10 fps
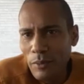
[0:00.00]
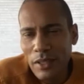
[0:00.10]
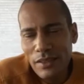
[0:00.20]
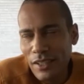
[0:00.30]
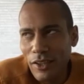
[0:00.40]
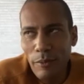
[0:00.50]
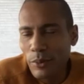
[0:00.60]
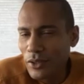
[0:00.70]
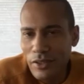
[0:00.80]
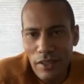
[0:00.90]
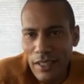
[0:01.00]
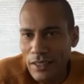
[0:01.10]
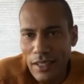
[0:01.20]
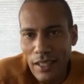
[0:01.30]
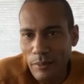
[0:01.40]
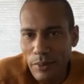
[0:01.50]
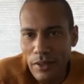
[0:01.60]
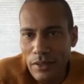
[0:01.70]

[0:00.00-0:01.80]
I'm not saying all books are like that, but